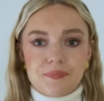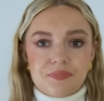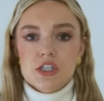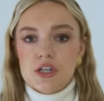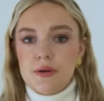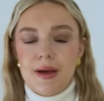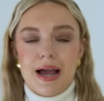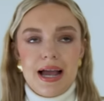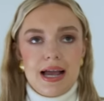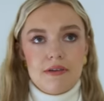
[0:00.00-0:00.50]

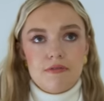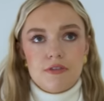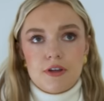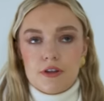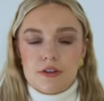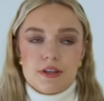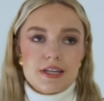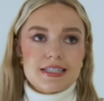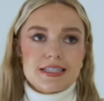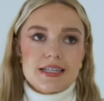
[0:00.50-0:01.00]
She might have
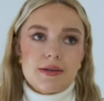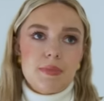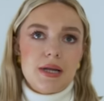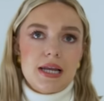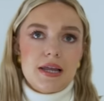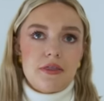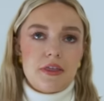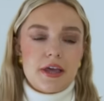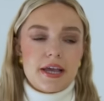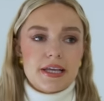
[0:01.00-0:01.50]
other
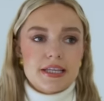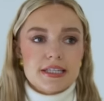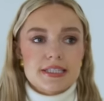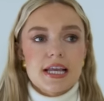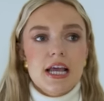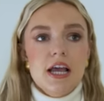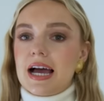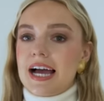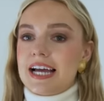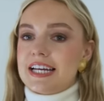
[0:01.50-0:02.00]
similar things.
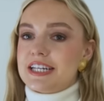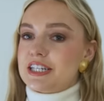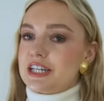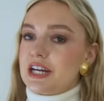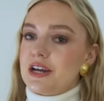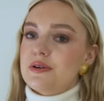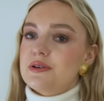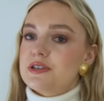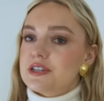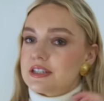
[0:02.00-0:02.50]
I
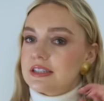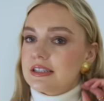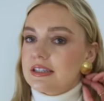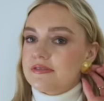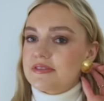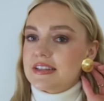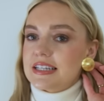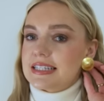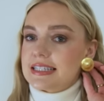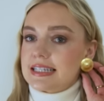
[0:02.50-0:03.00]
do just
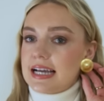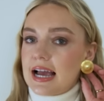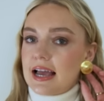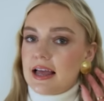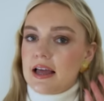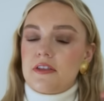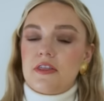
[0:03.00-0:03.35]
love this style.